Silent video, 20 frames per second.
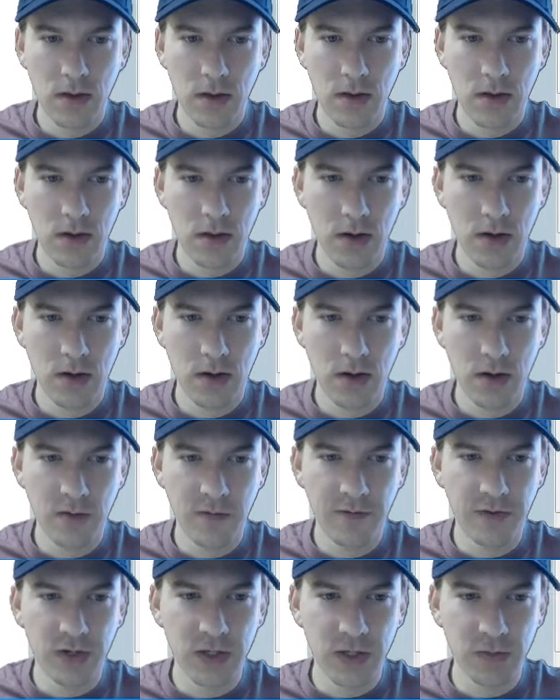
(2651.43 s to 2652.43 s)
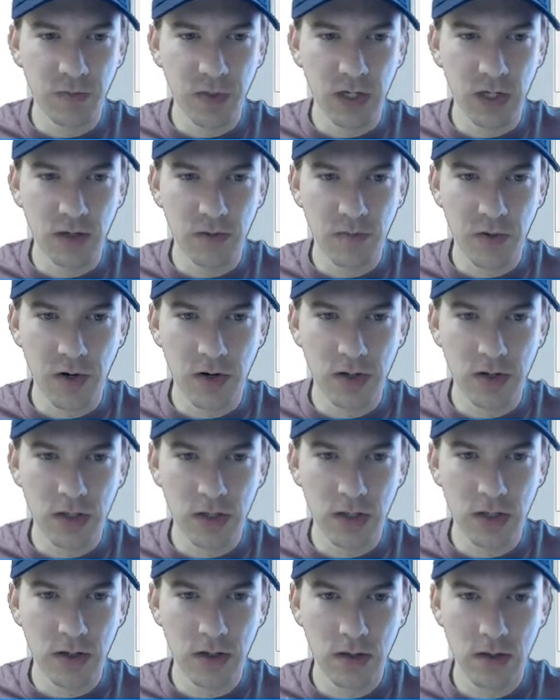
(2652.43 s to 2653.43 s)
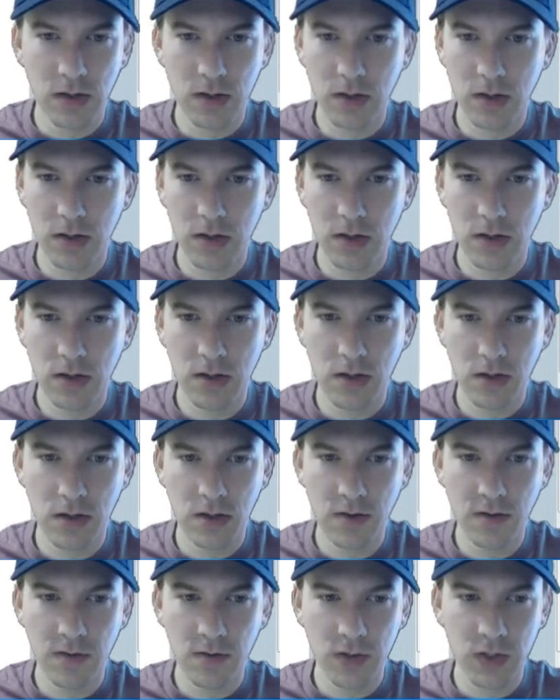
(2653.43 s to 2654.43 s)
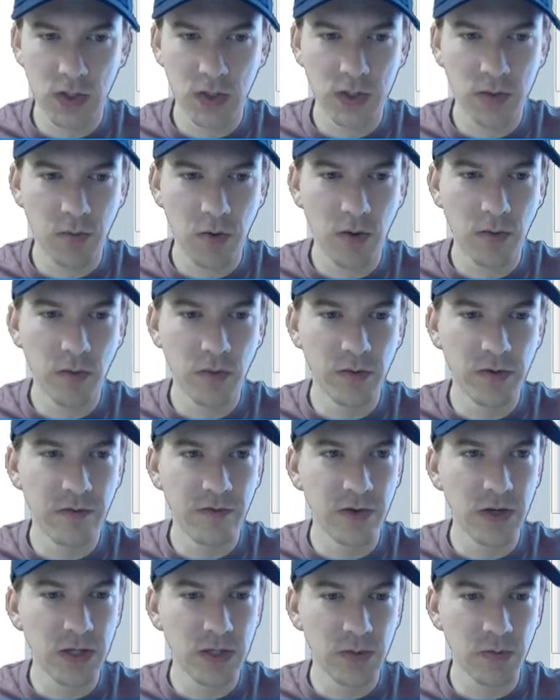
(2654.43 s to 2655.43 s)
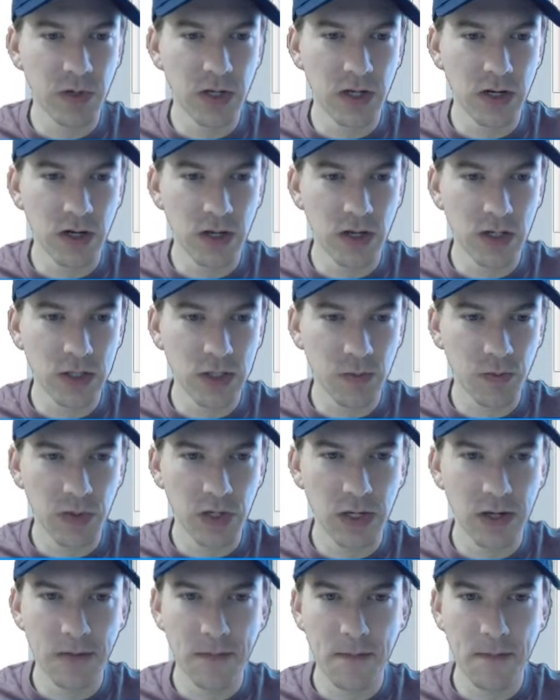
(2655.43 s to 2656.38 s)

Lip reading: V speed apparently. So it's probably V speed and H speed.